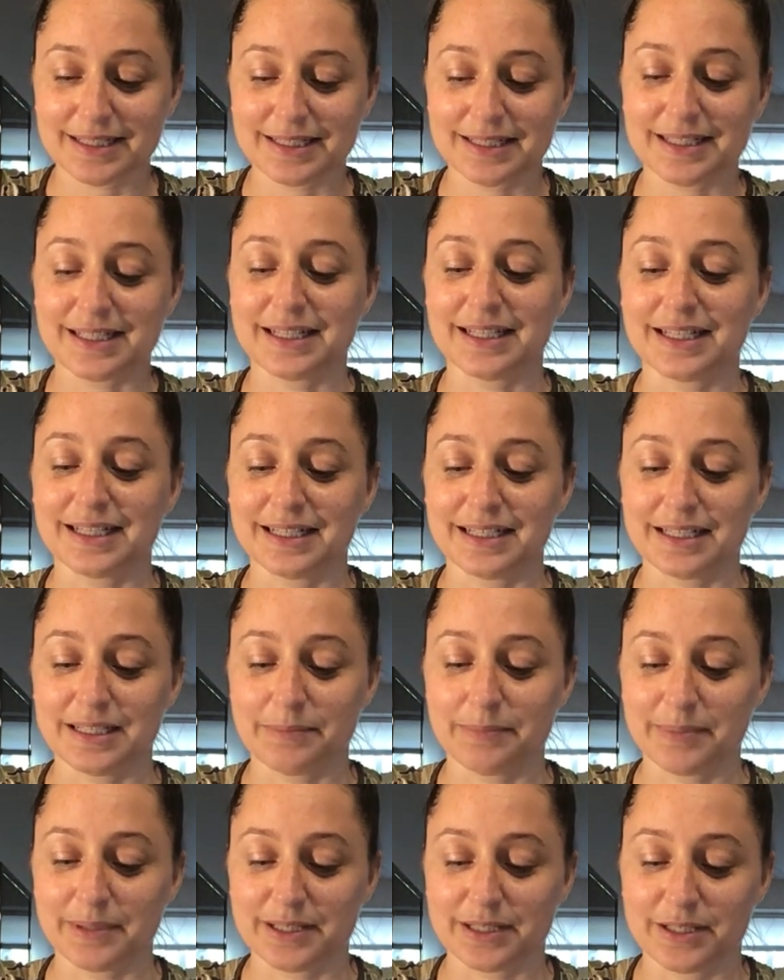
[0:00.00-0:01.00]
digging
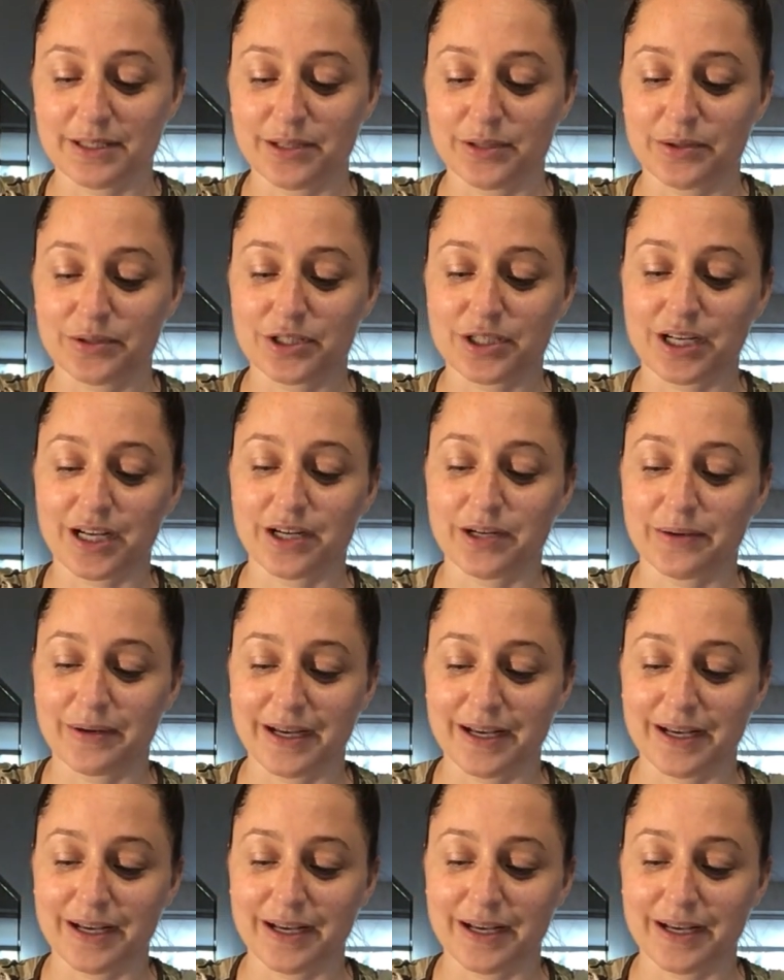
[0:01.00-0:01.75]
deep into those shadow